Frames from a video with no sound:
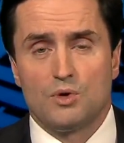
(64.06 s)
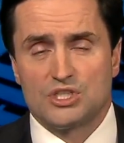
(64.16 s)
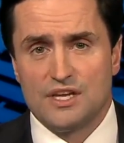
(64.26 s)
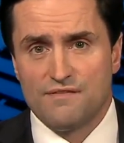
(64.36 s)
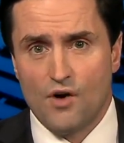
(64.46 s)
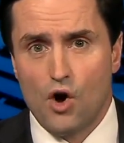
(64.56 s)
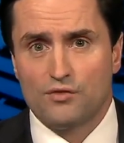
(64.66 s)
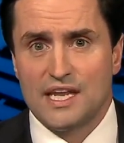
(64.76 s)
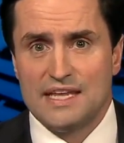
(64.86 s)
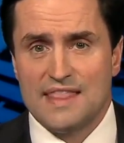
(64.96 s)
was he
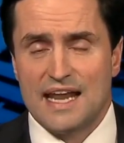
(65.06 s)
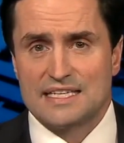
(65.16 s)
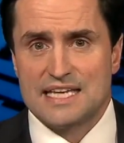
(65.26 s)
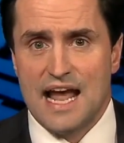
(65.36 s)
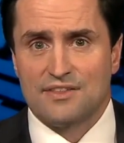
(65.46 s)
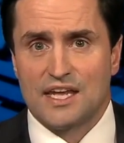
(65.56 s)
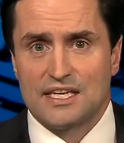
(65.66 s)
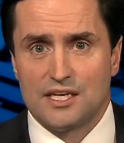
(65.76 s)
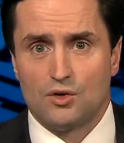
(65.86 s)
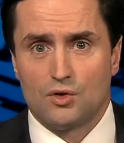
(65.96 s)
involved in that attack that
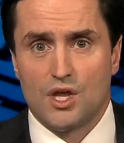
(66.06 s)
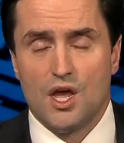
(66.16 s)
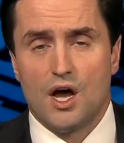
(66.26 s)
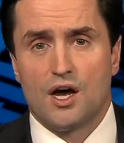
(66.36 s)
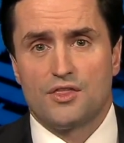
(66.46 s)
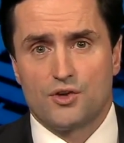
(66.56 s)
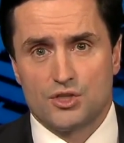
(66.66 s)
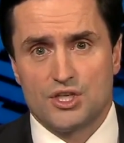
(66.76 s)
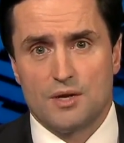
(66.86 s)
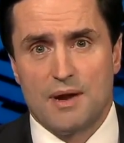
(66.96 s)
killed uh,
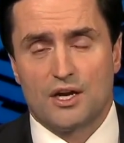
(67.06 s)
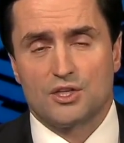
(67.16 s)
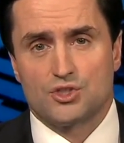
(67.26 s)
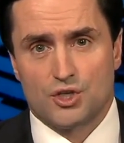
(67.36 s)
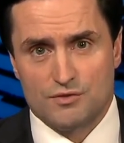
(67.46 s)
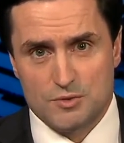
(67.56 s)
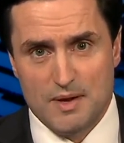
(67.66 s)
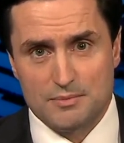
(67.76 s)
13 American service